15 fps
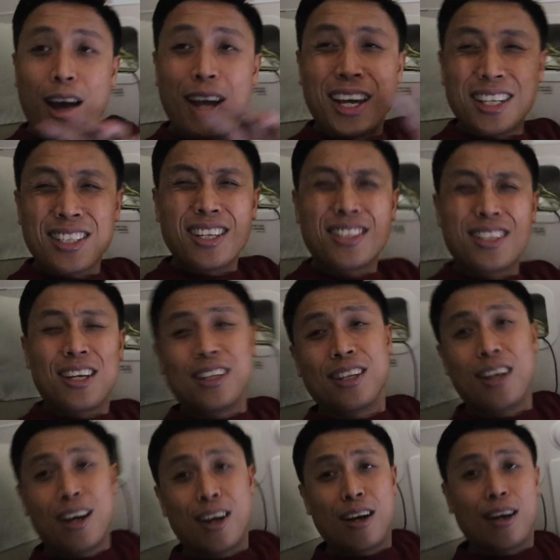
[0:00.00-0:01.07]
I guess that's it.
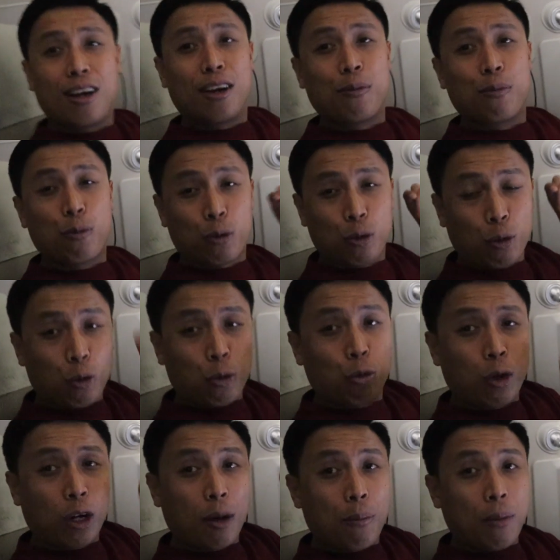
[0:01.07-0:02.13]

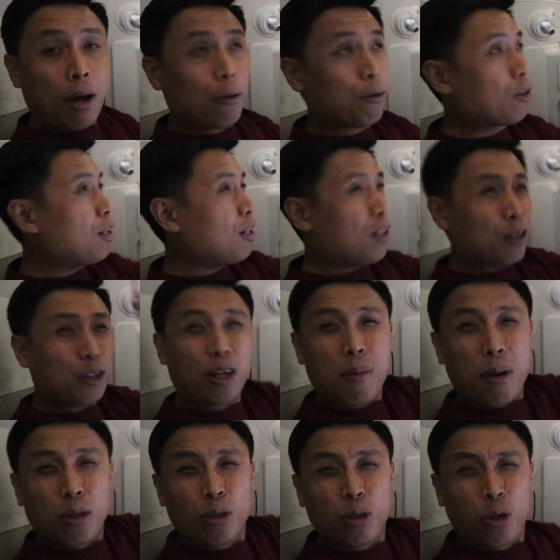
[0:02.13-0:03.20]
We're
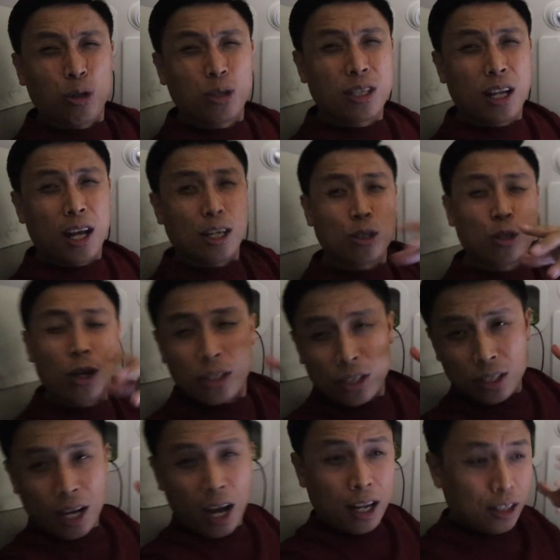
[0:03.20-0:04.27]
about to close the line, so I
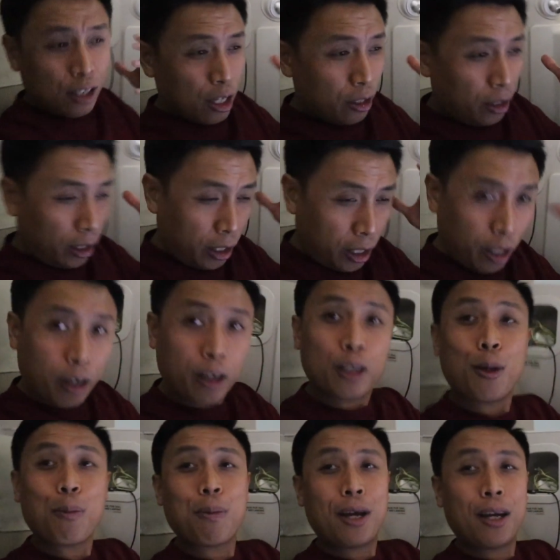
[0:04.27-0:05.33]
just had dinner here in
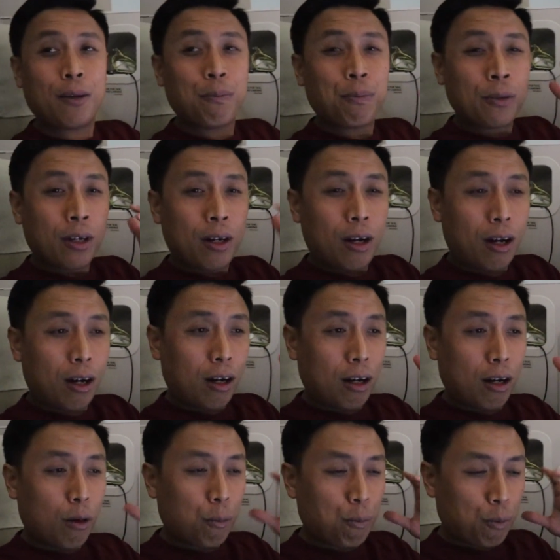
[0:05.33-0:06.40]
the plane.
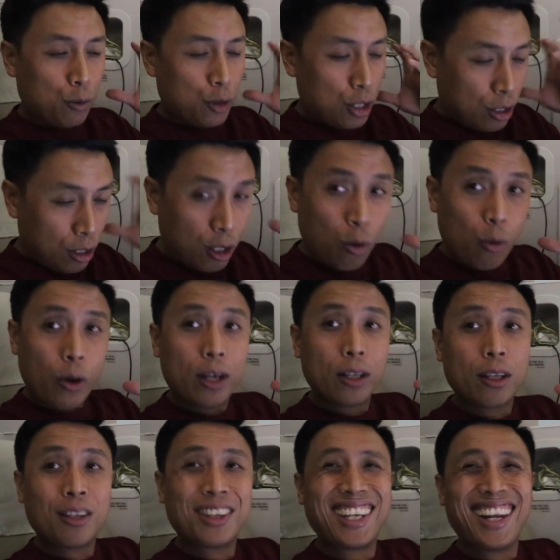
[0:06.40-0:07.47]
Just gonna wait
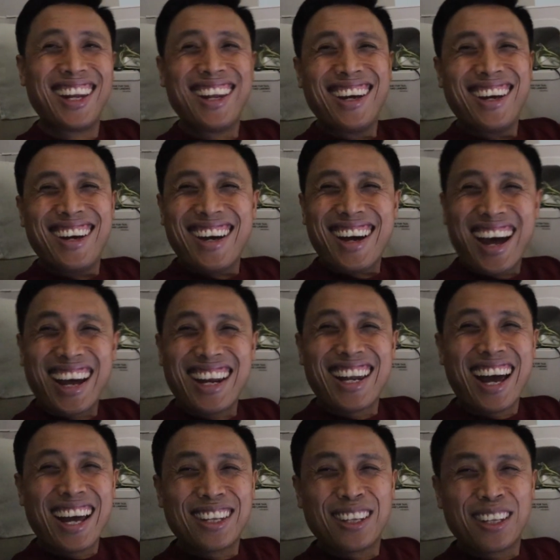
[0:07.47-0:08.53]
until I
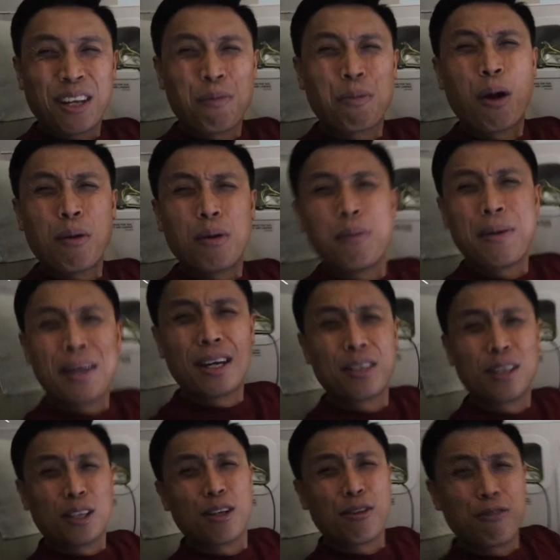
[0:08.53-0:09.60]
land, and I'll probably make
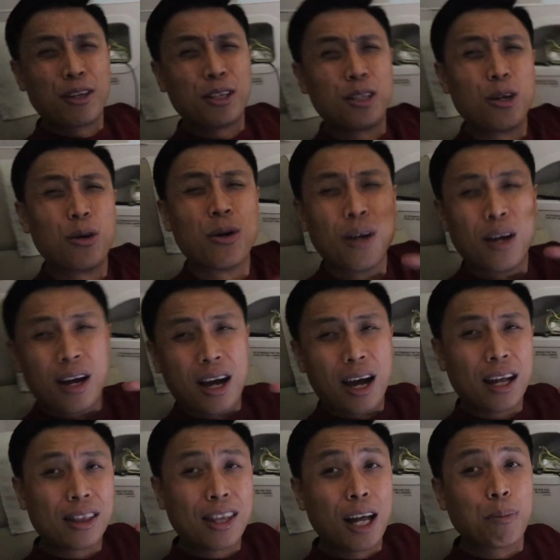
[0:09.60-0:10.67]
another video
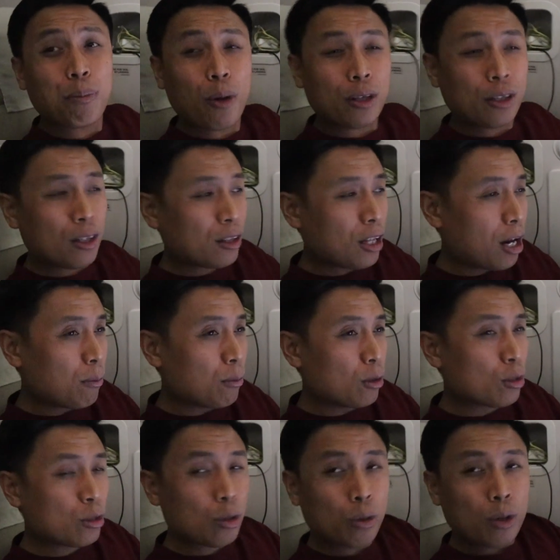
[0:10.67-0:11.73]
at that point in time.
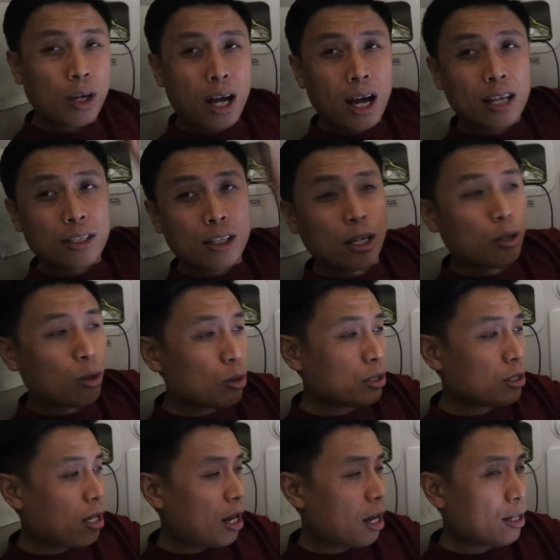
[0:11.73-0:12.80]
No, so as they
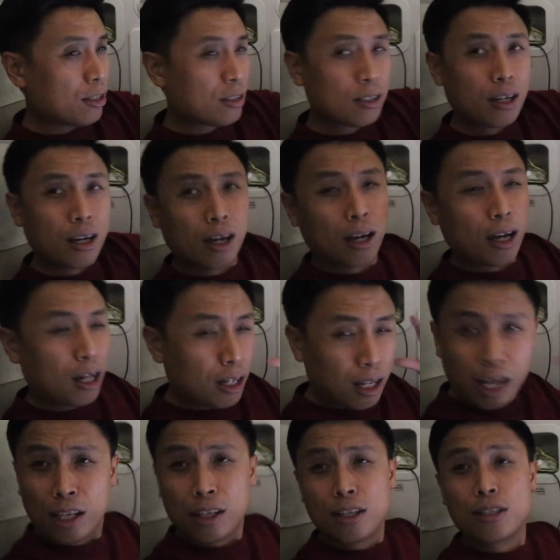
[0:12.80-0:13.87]
close the lights, I'll
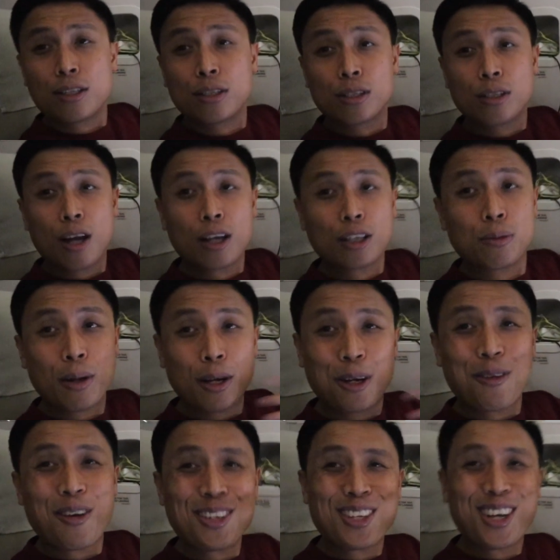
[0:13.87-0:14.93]
end this stocks by
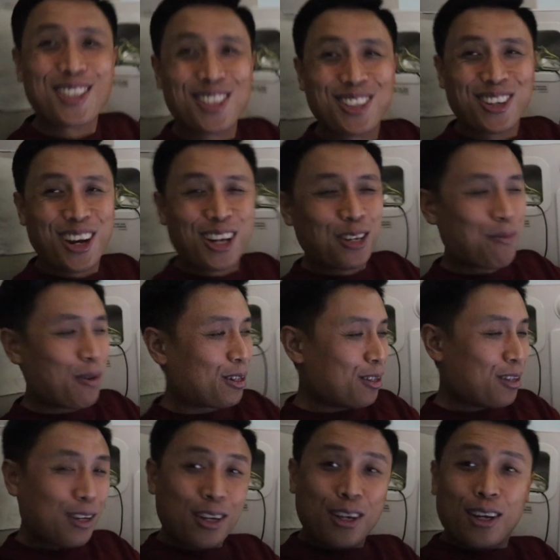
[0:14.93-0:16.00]
request session already. But
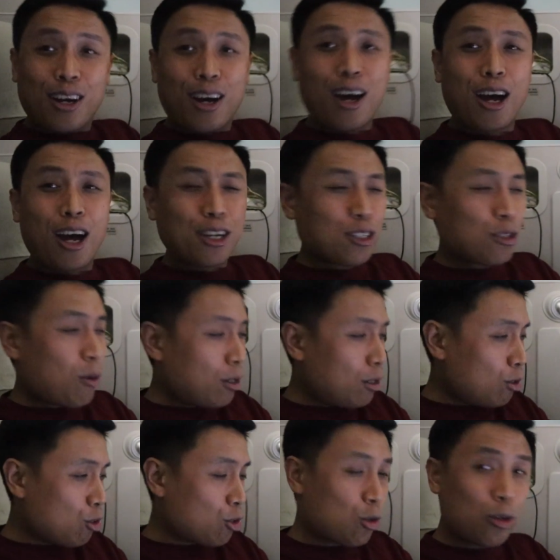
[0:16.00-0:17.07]
I just
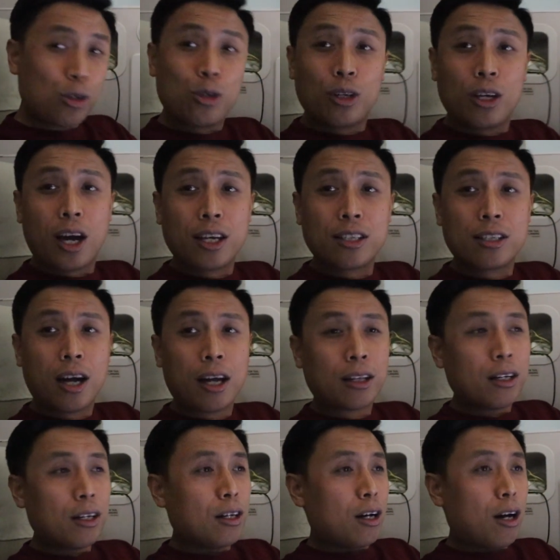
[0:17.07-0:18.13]
wanted to show you guys that
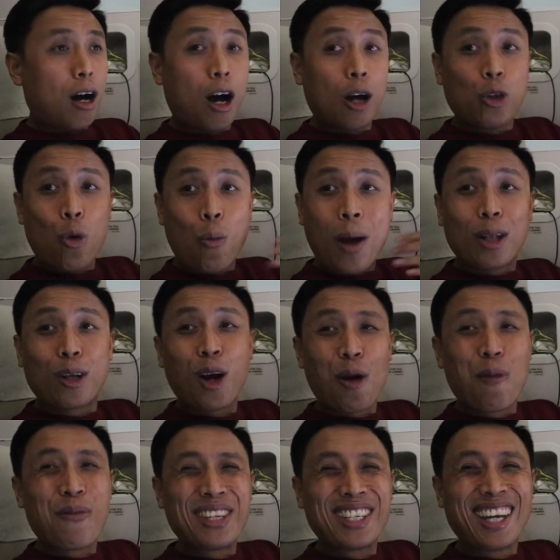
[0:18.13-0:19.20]
no matter
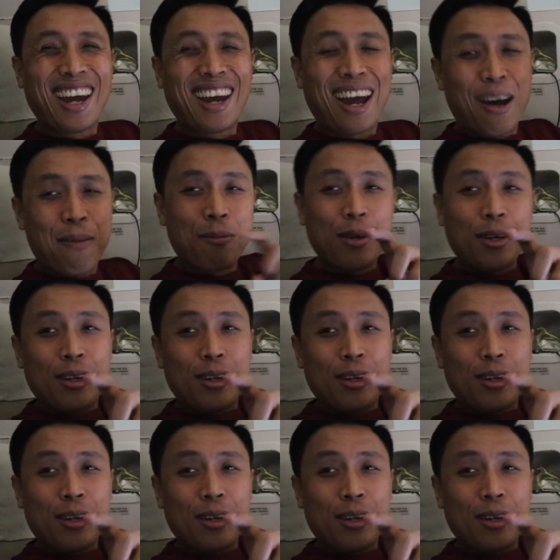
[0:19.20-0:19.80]
how busy I am,